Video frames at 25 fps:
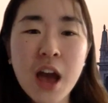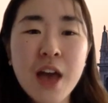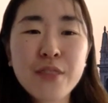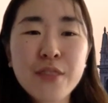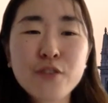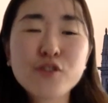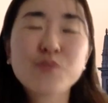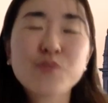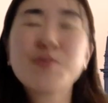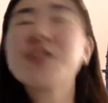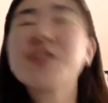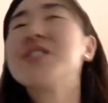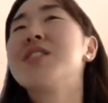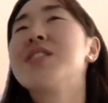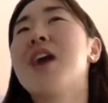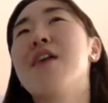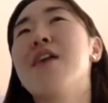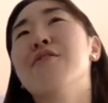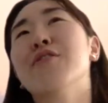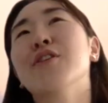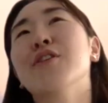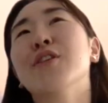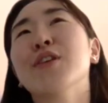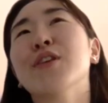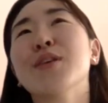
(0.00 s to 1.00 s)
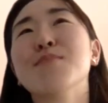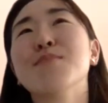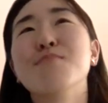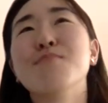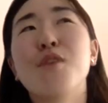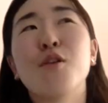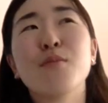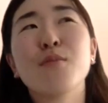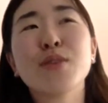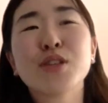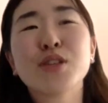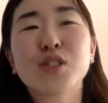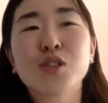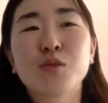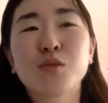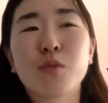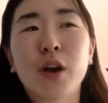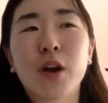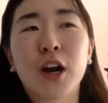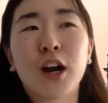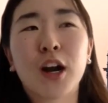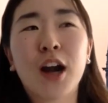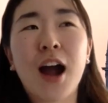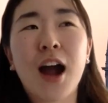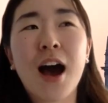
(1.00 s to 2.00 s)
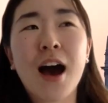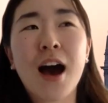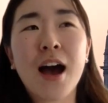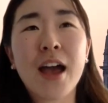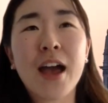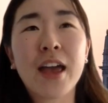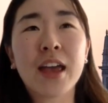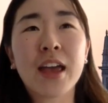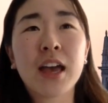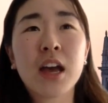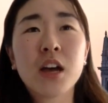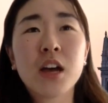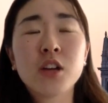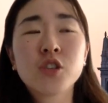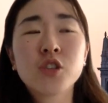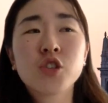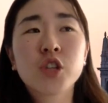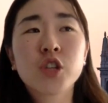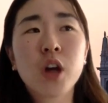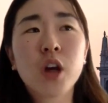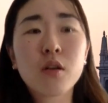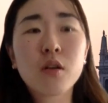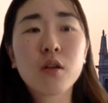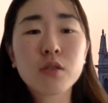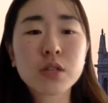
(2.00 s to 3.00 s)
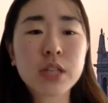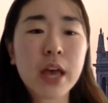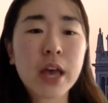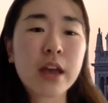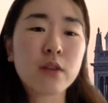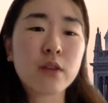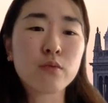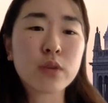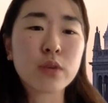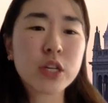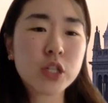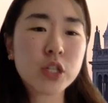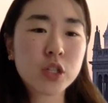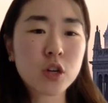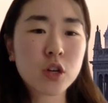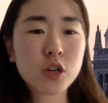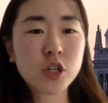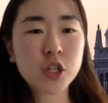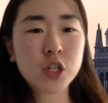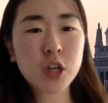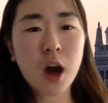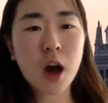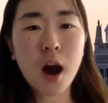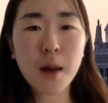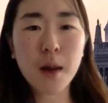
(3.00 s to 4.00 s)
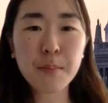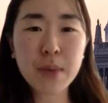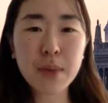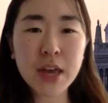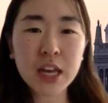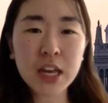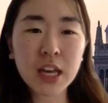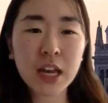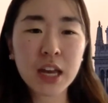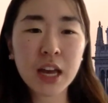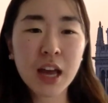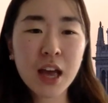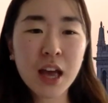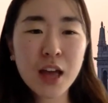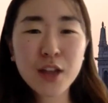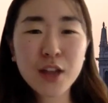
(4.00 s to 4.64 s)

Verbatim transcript: there's been definitely moments where I chose a research topic,